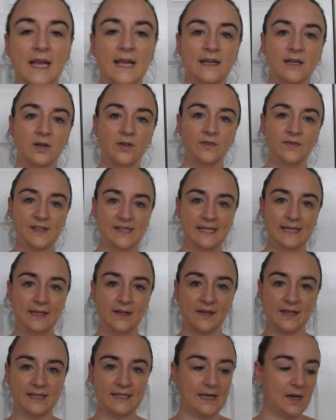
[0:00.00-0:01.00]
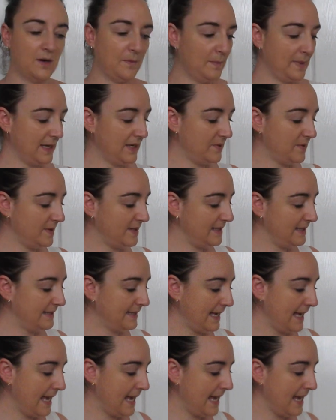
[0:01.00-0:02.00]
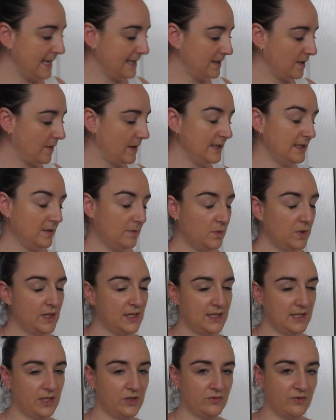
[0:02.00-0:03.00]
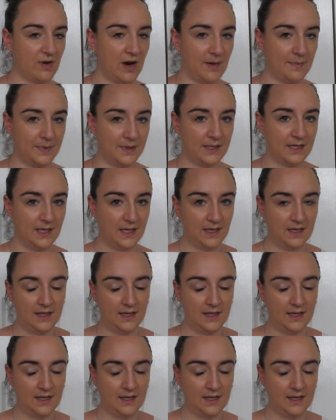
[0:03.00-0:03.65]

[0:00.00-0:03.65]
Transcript: Now obviously you can tell Beatrice is here, so I didn't want to disrupt